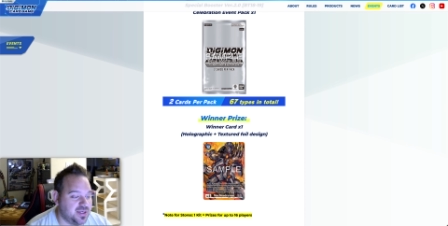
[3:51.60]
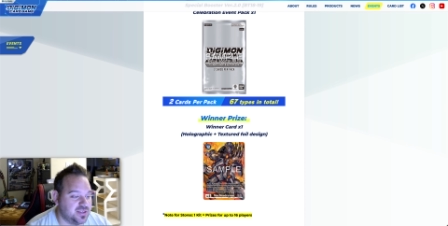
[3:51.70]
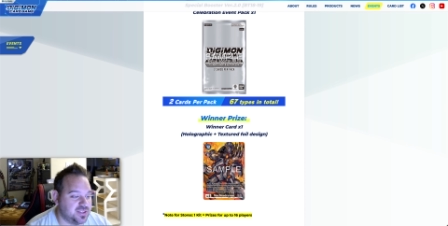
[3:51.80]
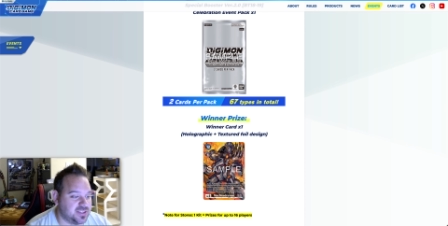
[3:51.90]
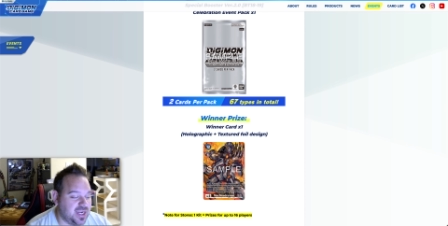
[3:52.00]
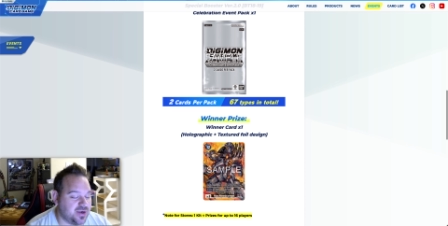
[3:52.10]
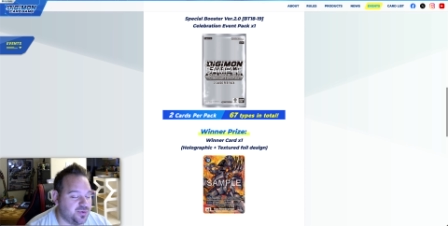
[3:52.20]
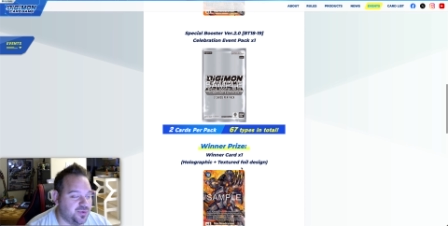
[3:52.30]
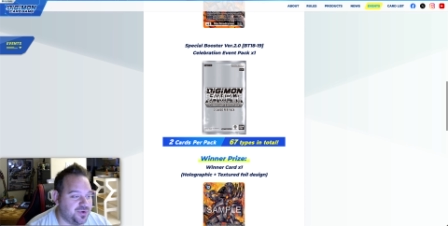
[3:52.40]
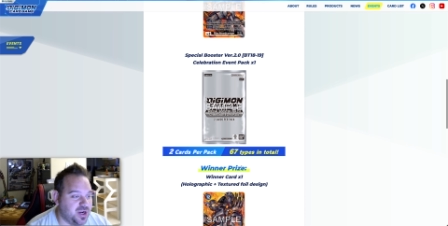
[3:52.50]
so it's kind of
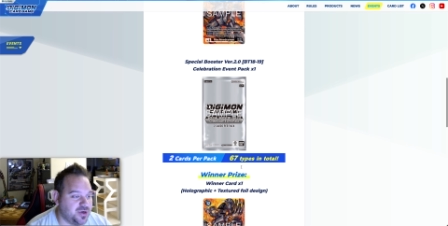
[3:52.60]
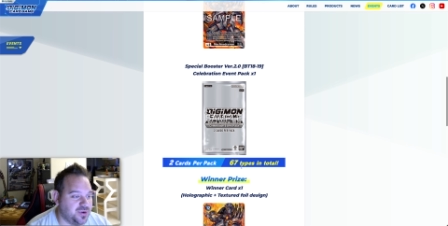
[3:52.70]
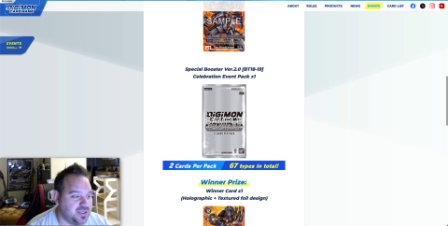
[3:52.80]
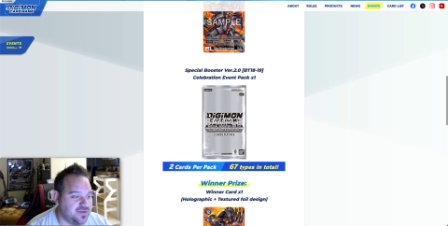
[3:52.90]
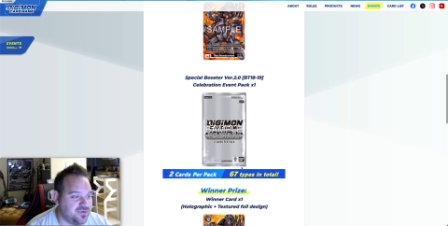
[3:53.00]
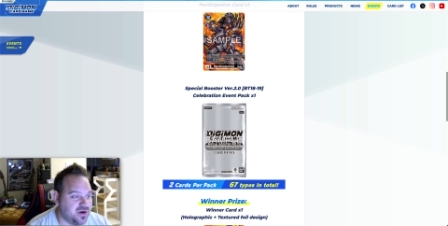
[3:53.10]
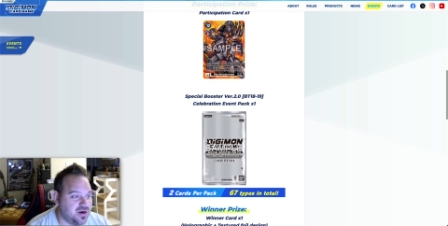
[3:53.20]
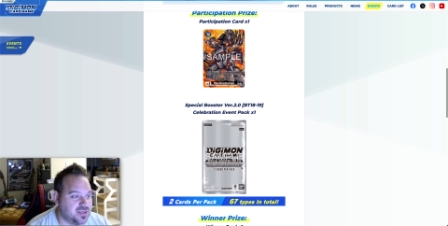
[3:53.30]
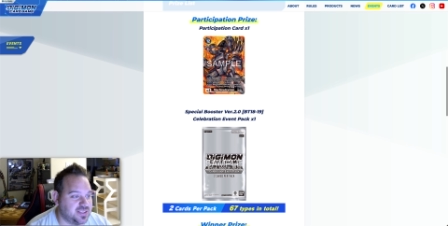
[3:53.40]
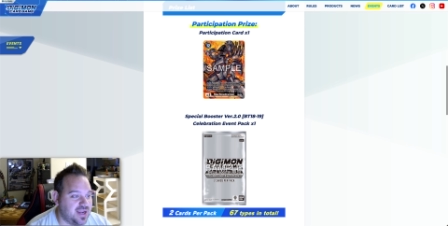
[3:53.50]
cool. They're not doing different
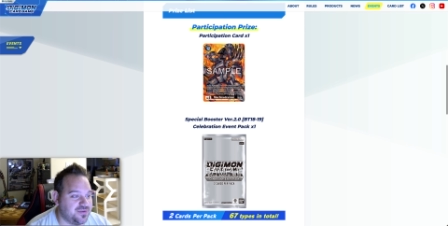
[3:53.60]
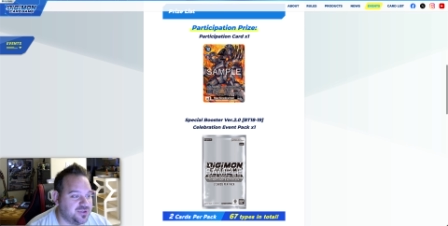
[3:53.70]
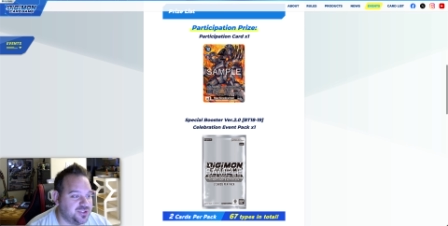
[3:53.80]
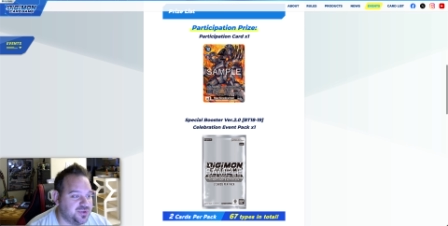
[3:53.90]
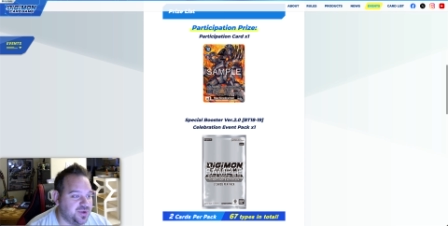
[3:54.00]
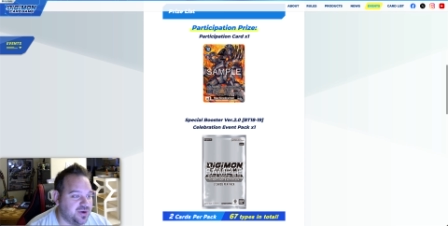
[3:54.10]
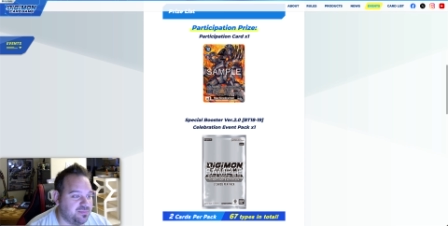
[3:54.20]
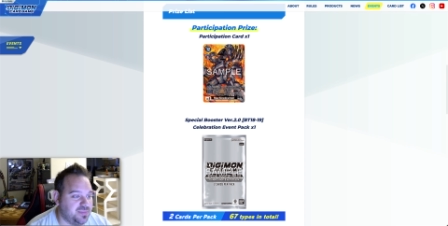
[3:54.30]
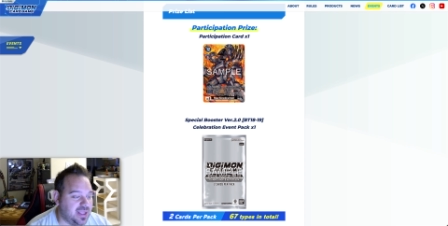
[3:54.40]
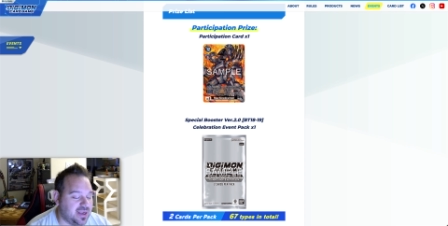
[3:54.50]
cards now, they're just doing a
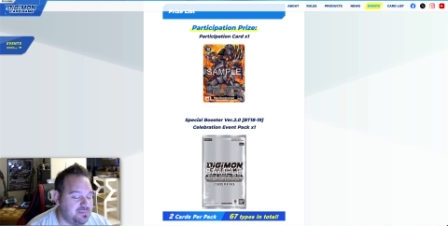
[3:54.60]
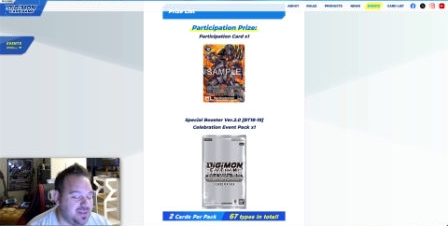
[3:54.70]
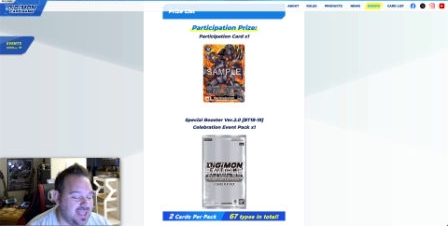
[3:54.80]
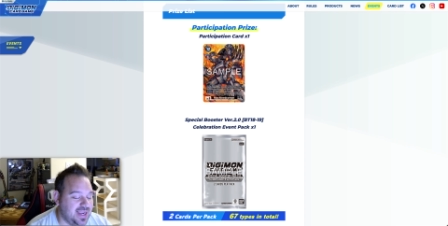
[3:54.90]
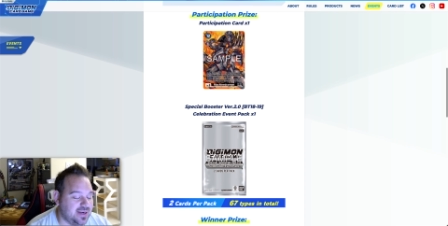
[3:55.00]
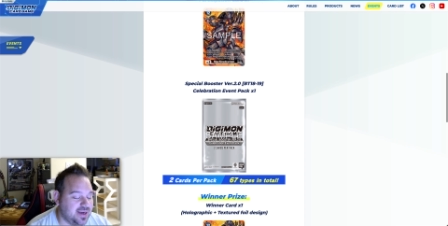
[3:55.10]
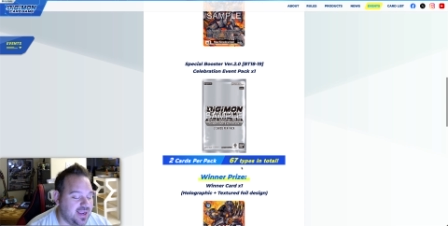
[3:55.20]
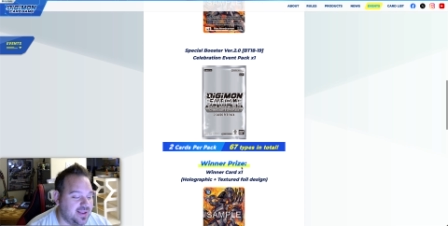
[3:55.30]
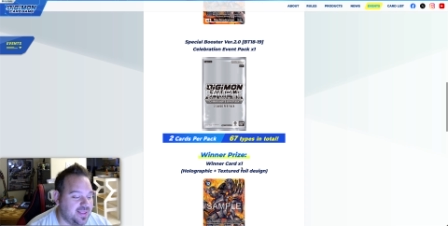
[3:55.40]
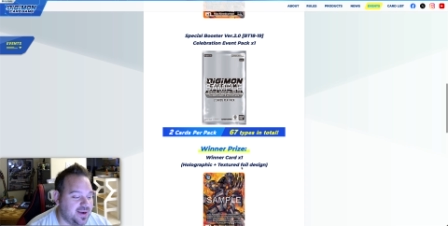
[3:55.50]
like a plain
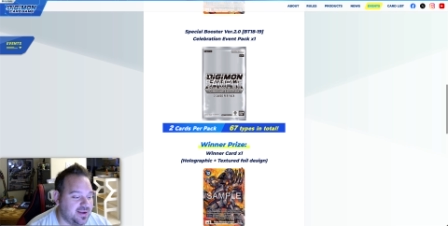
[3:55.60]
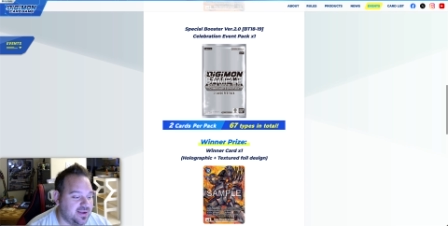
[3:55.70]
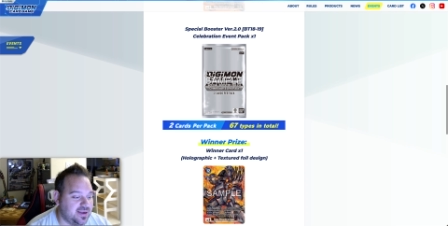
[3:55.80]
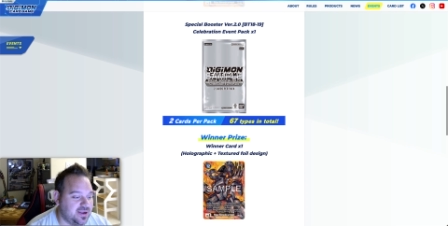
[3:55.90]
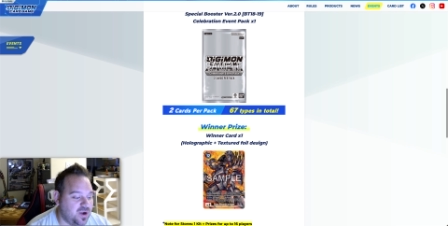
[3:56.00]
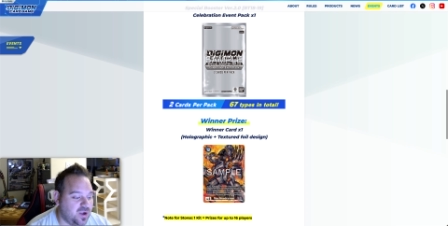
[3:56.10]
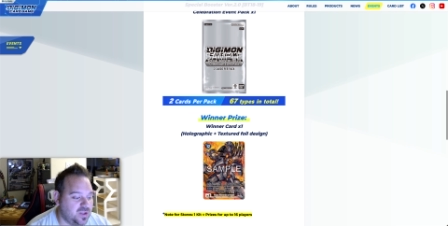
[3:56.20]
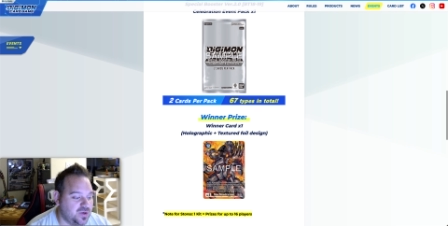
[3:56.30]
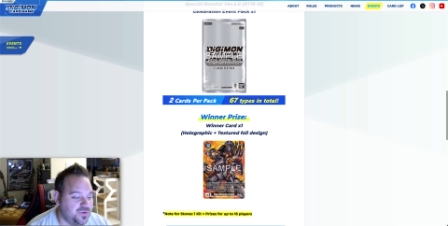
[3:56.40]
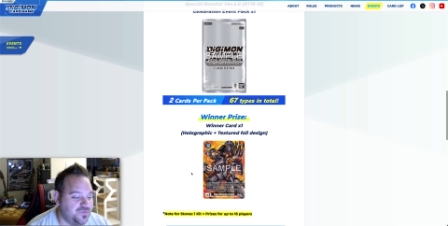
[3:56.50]
and then a, a
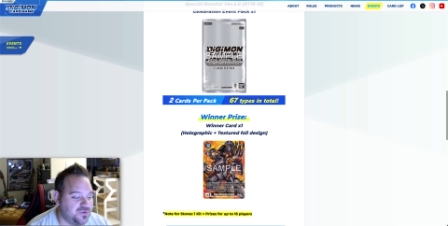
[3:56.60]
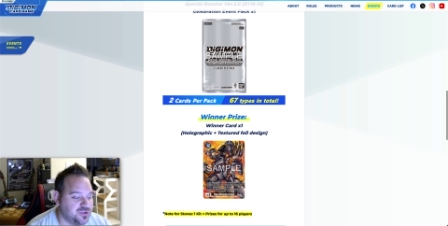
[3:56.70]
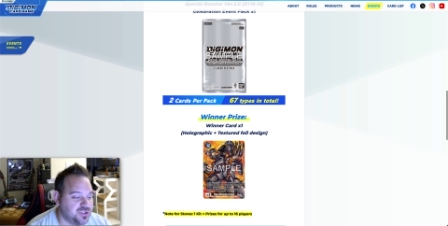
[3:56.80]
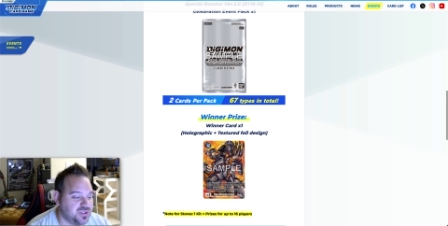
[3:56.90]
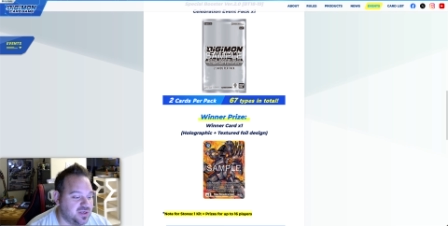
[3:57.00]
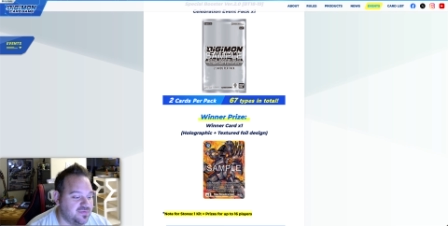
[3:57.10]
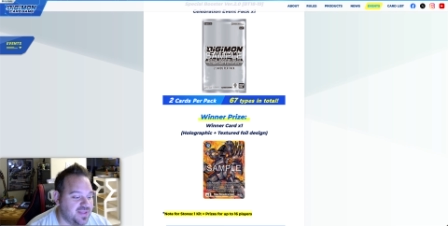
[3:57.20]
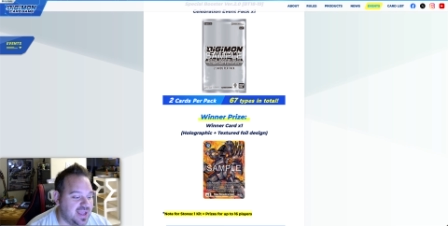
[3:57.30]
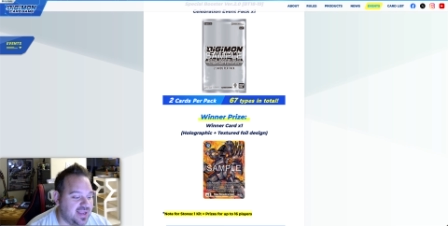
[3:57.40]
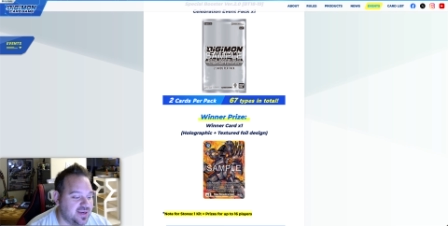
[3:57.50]
hollowed version of
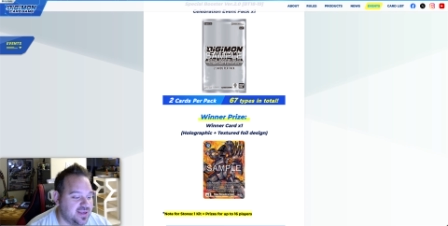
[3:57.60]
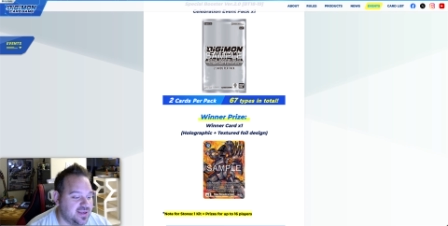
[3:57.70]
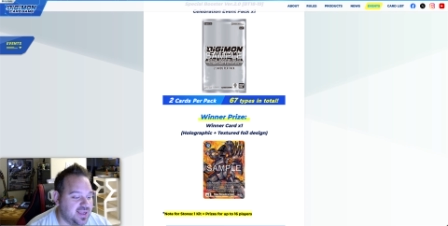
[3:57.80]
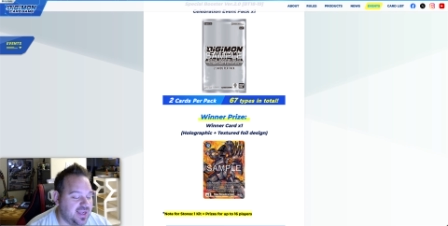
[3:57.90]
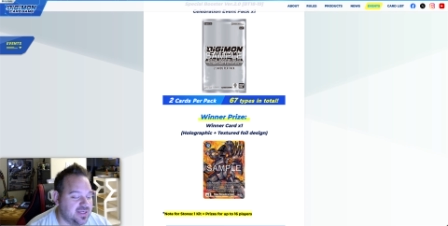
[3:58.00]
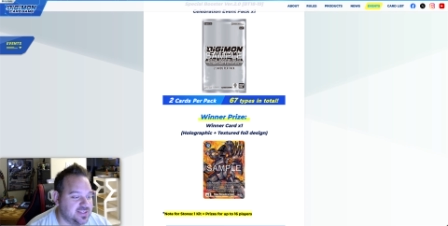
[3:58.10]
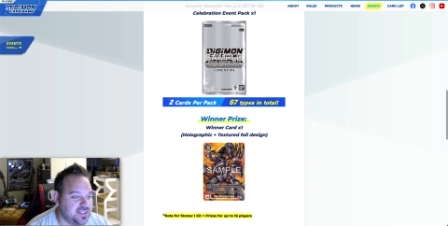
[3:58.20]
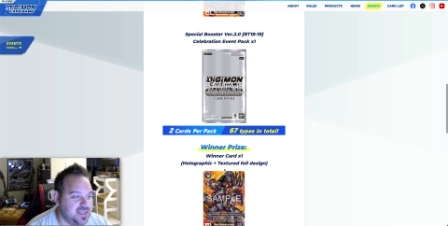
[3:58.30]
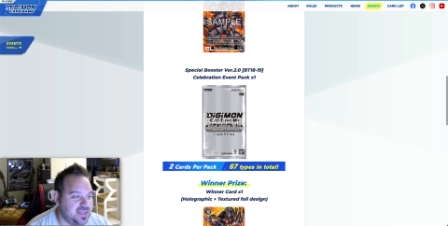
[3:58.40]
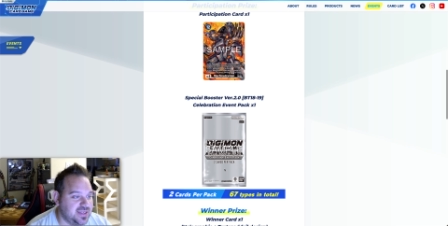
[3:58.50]
that as
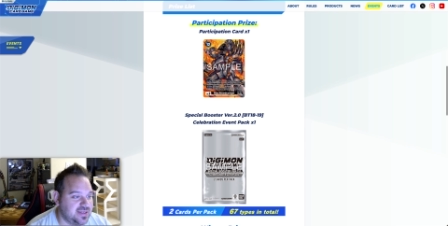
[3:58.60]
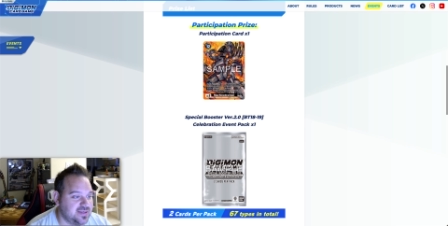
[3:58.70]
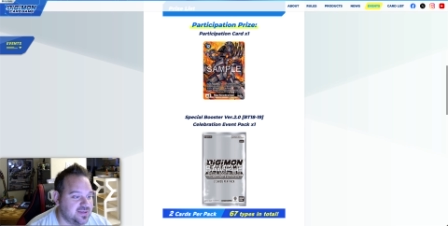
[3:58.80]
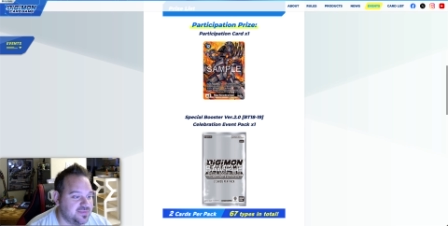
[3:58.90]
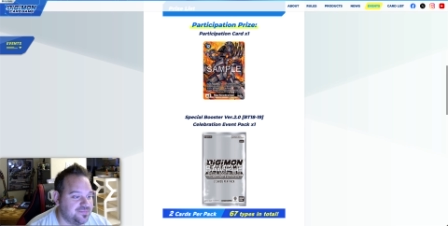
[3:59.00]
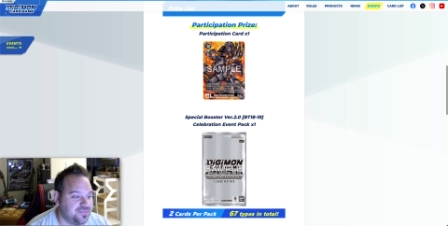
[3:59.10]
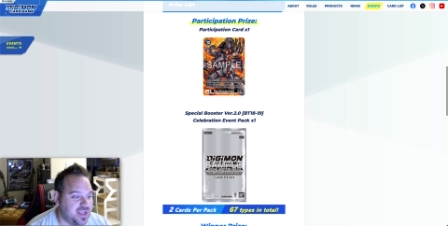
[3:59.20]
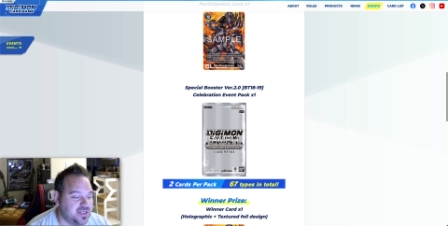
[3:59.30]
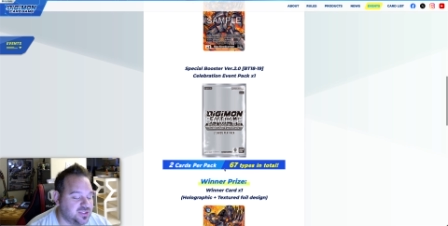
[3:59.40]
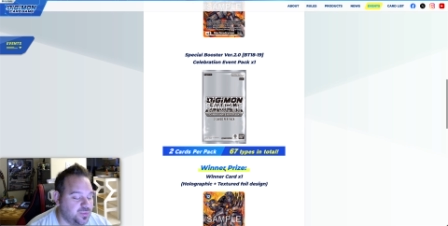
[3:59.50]
the
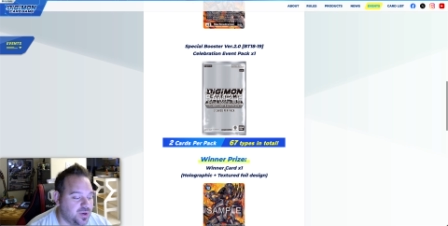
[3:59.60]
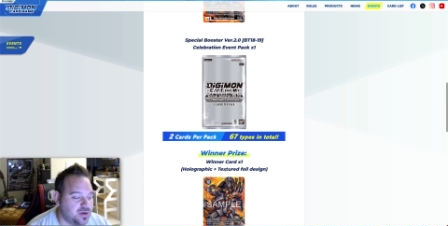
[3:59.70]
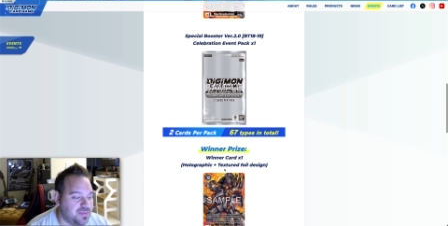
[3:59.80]
as the winner